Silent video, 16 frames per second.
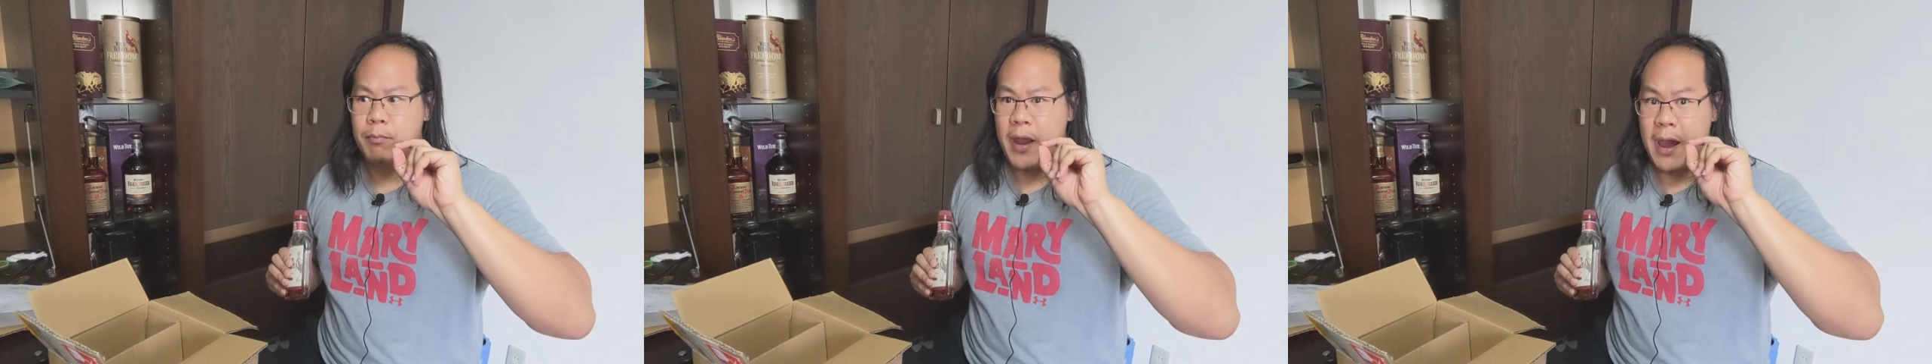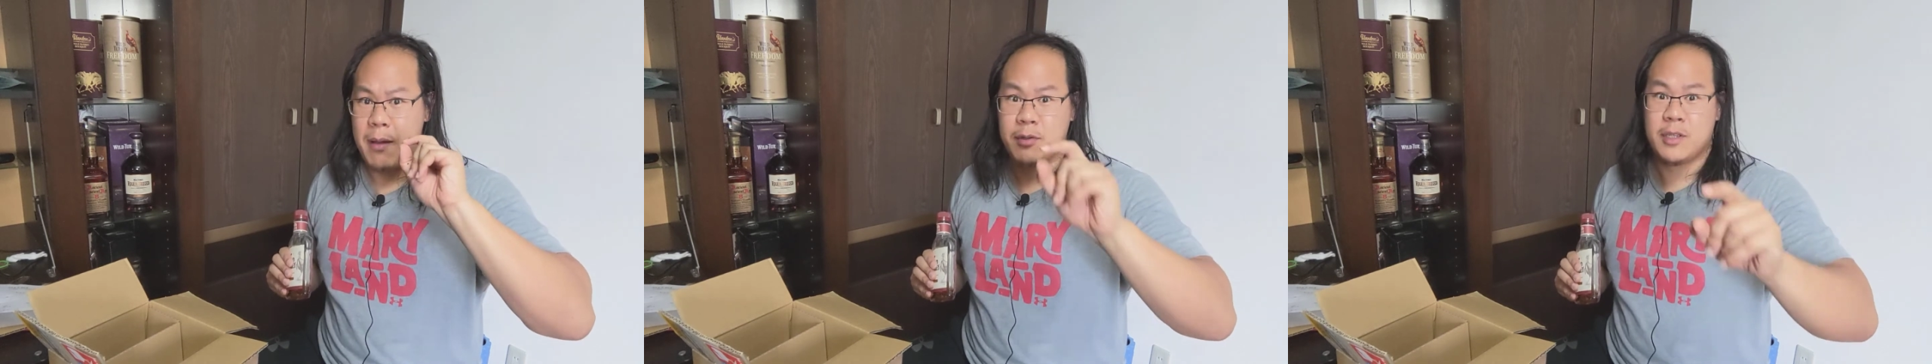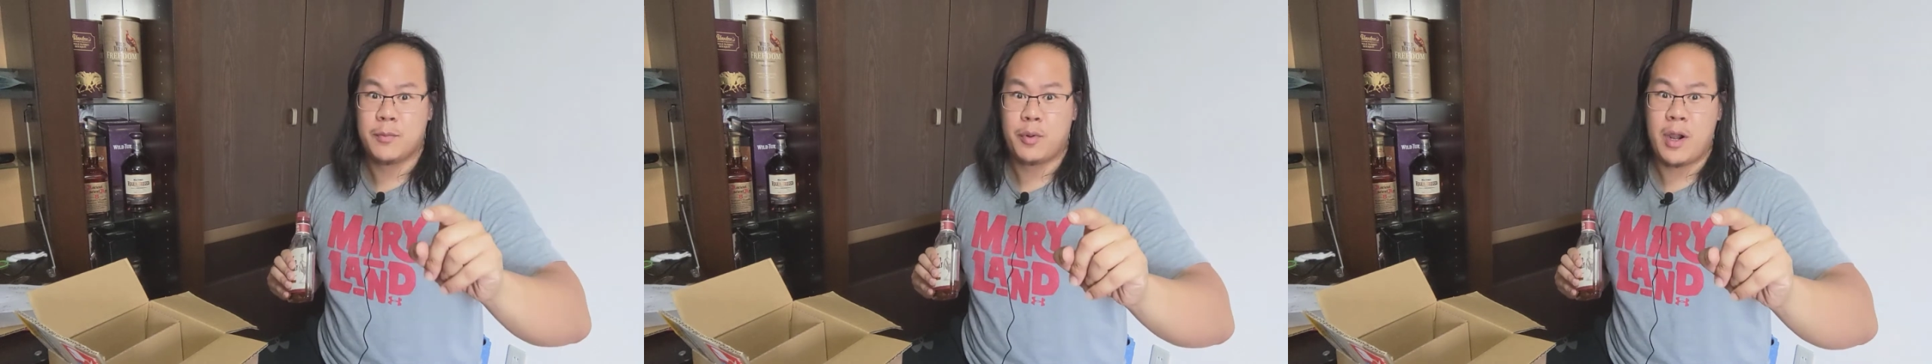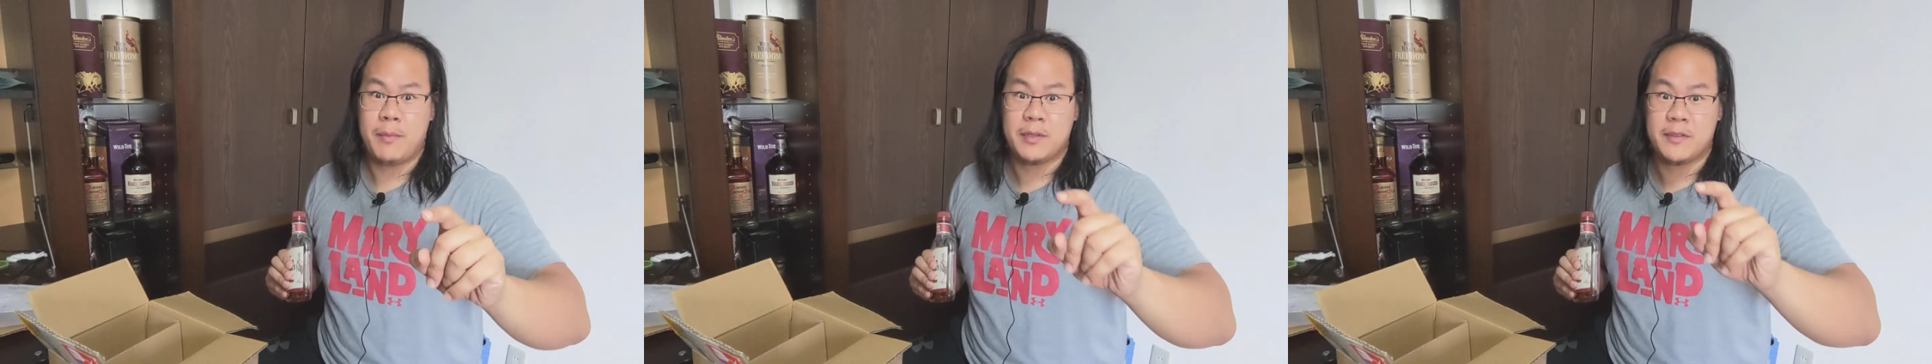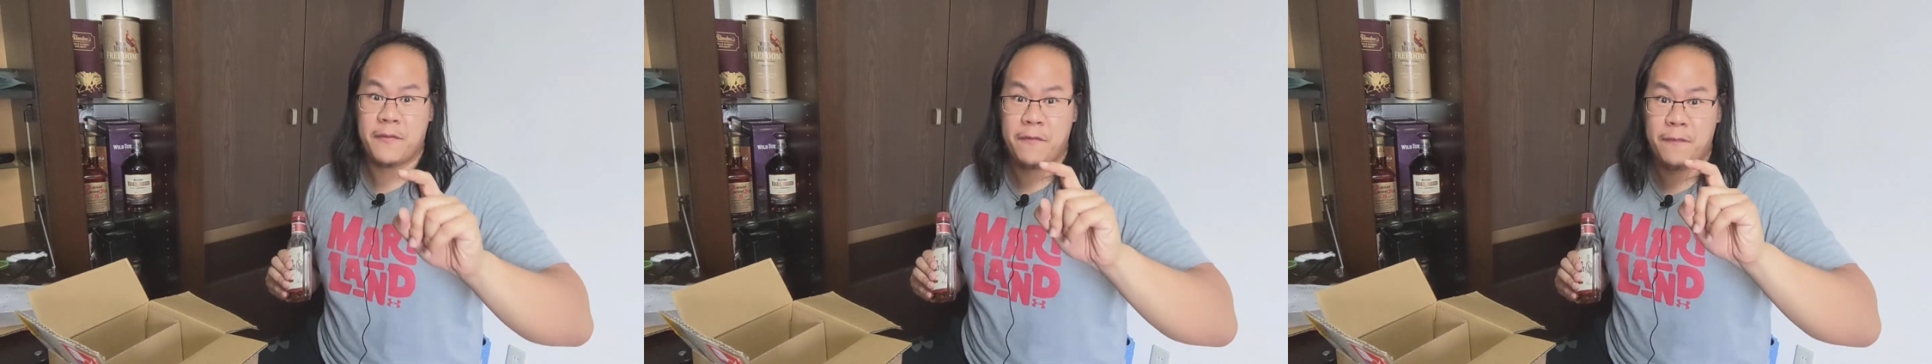Amazon
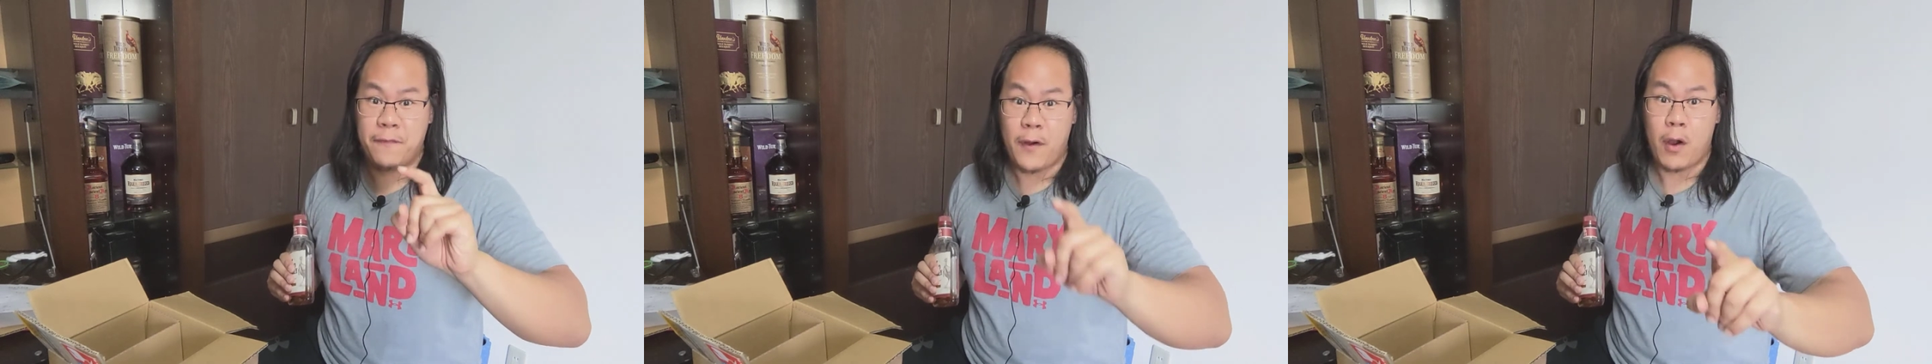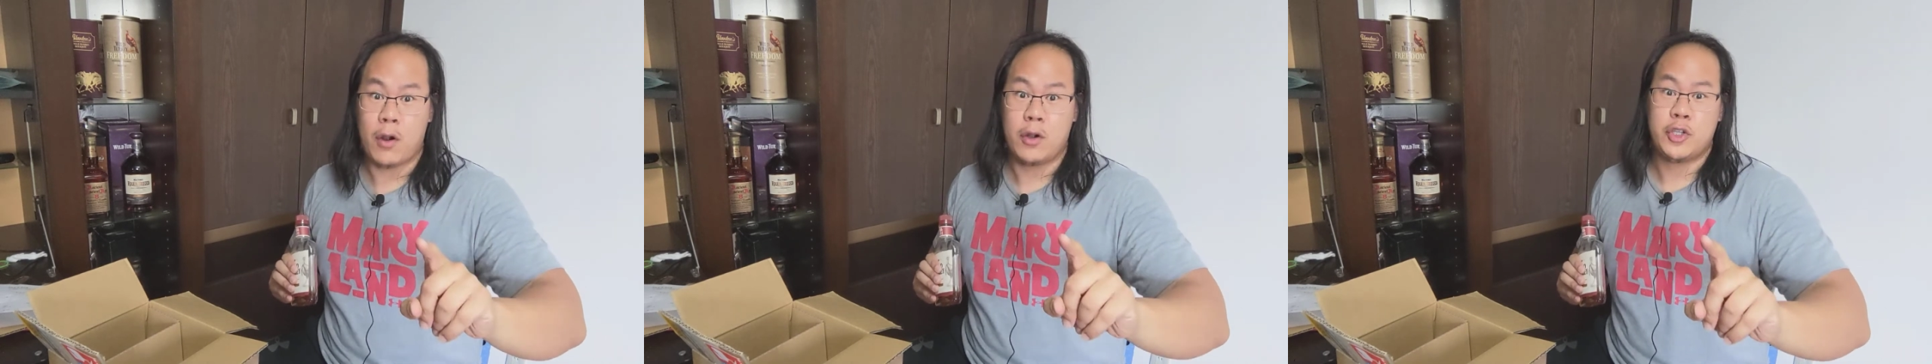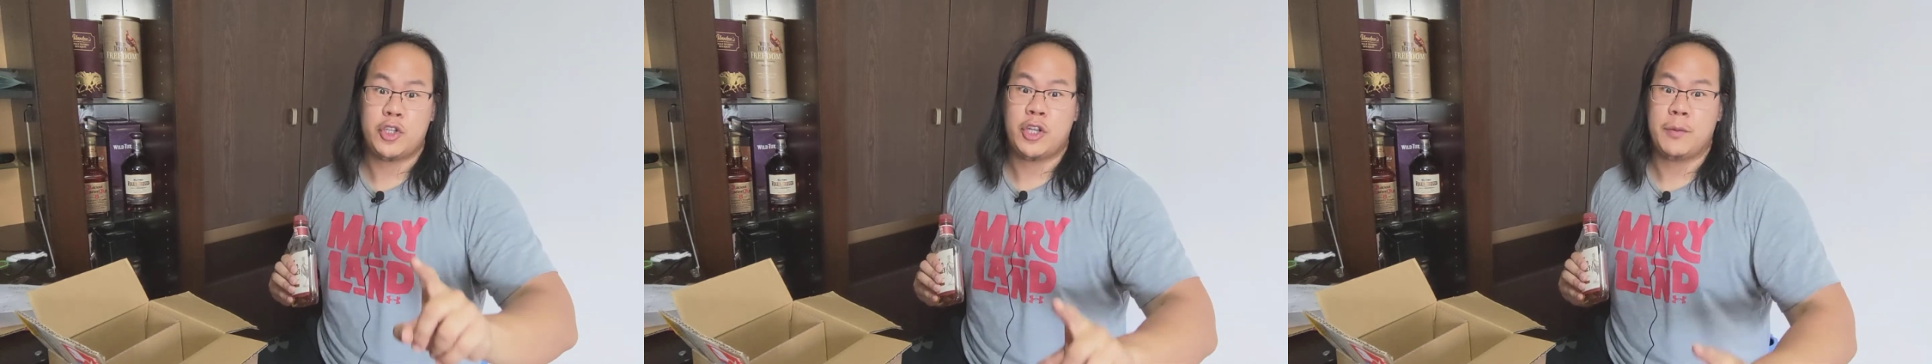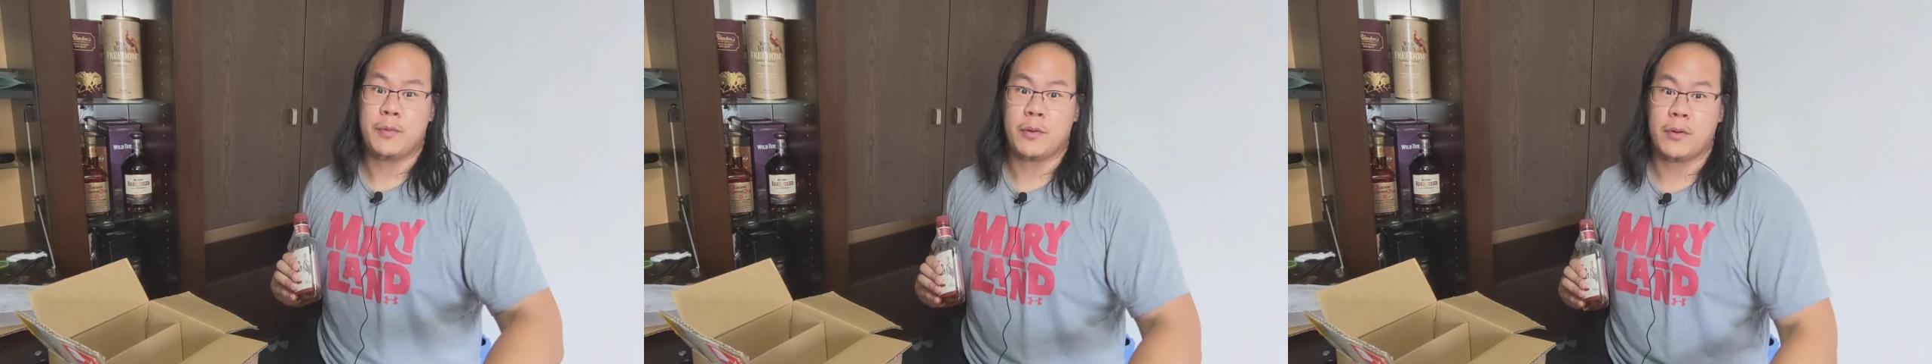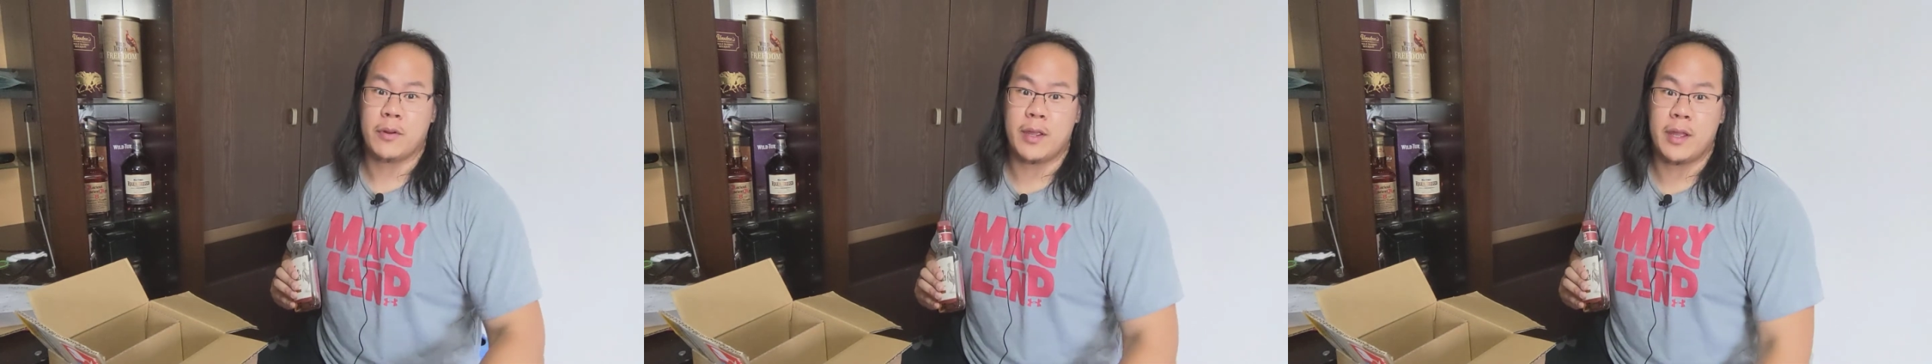Prime is far
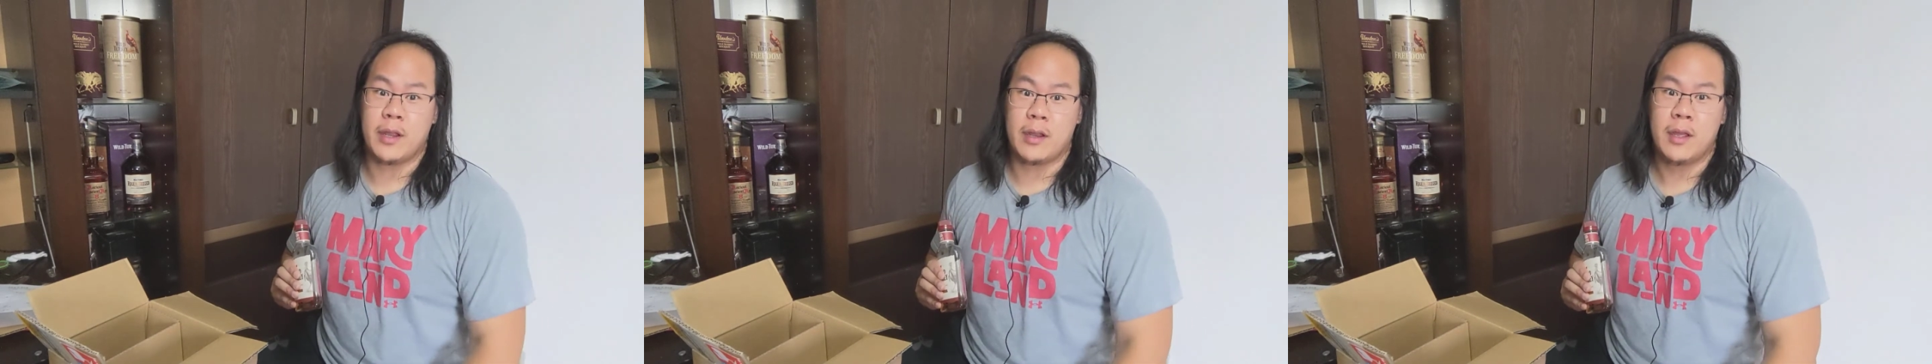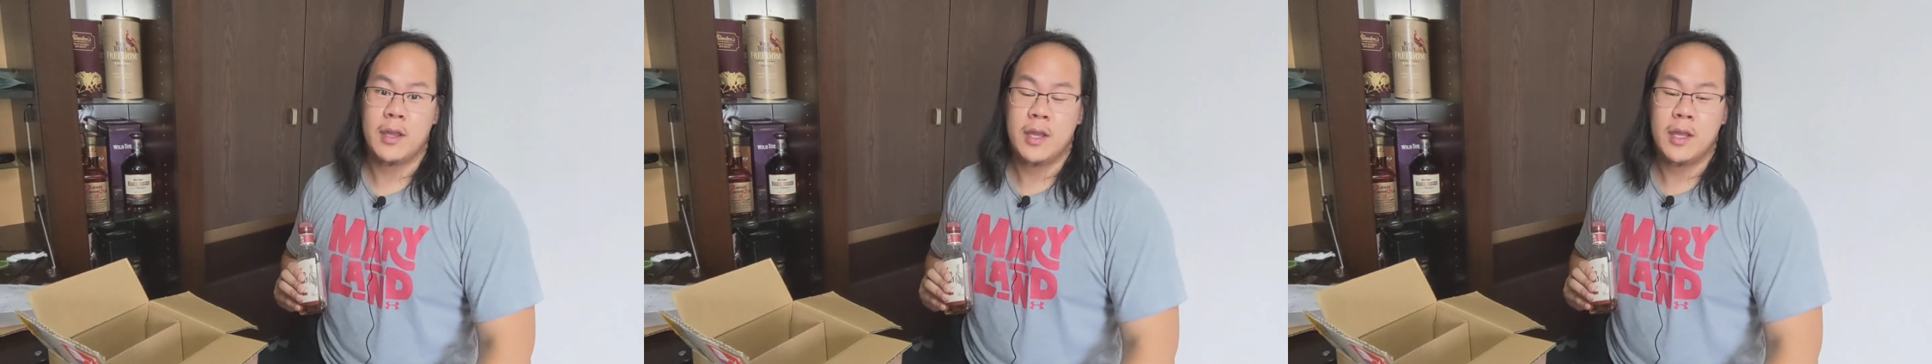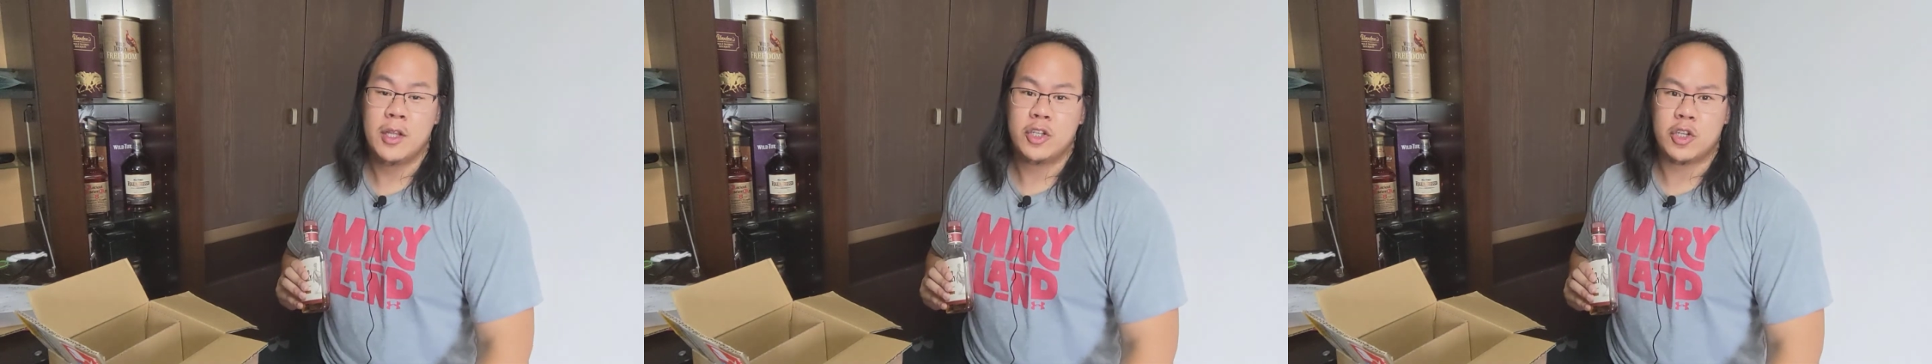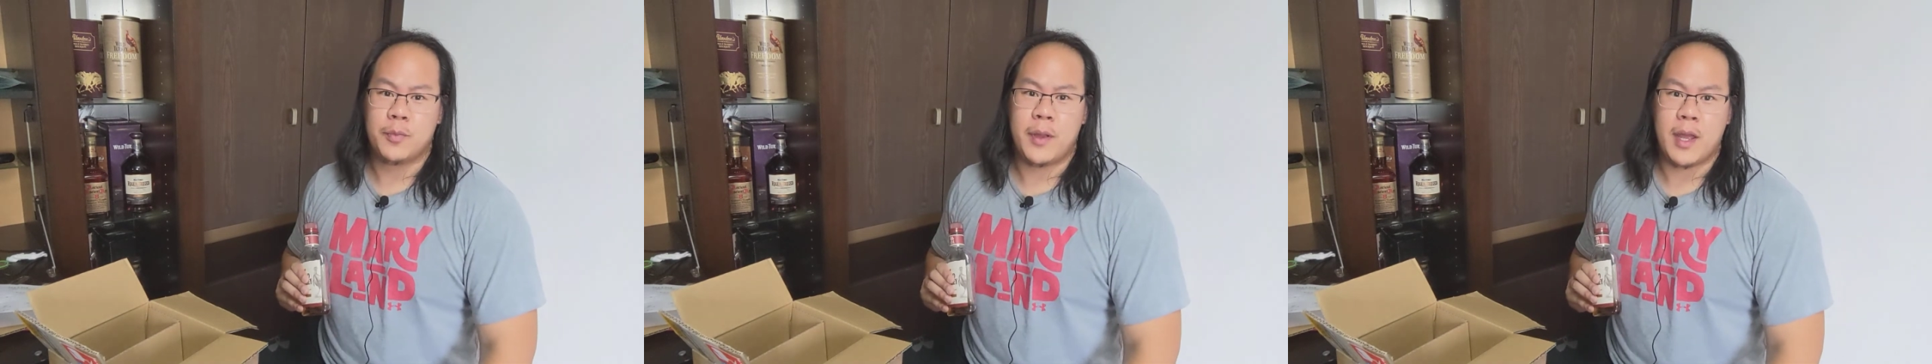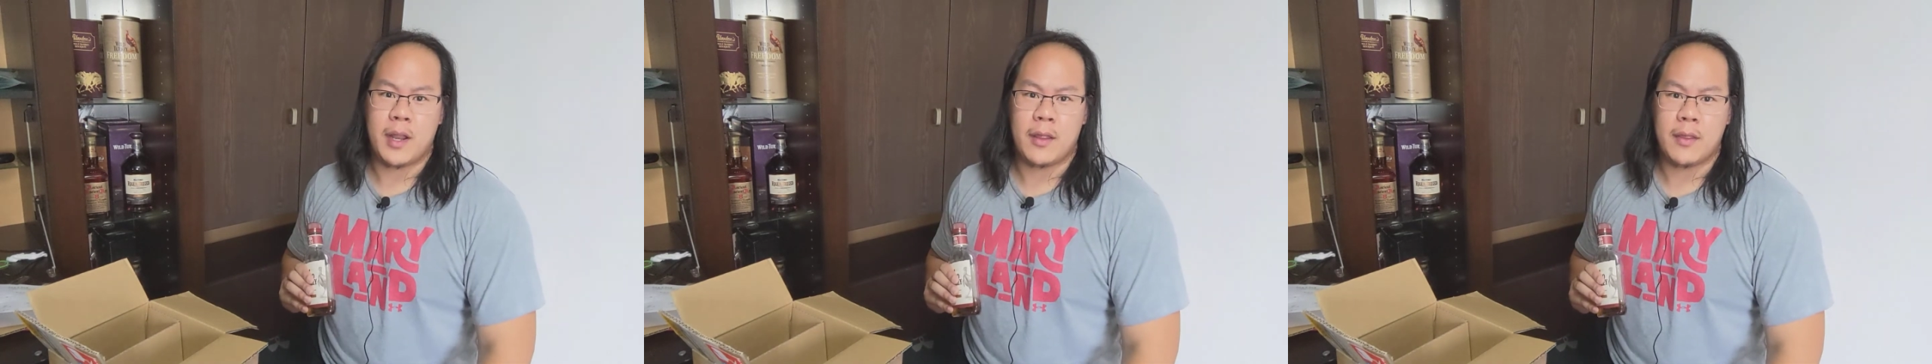cheaper in Japan.